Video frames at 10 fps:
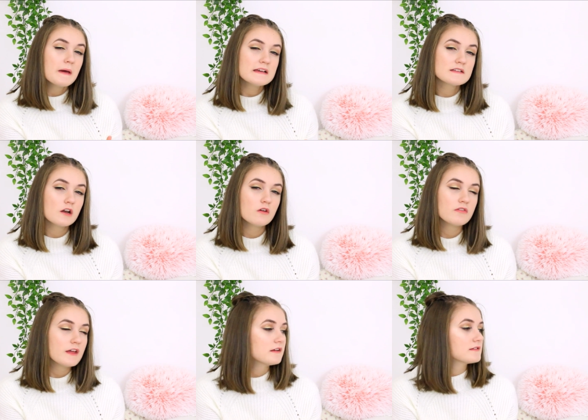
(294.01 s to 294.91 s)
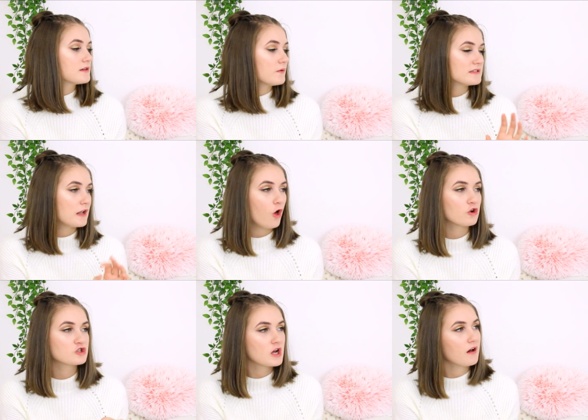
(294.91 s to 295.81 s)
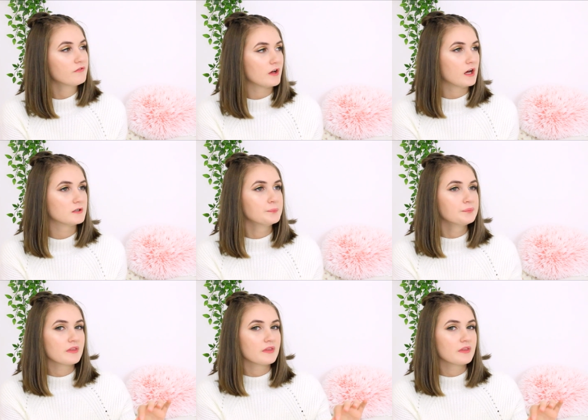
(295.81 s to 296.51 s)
I don't think, so it's a lot tougher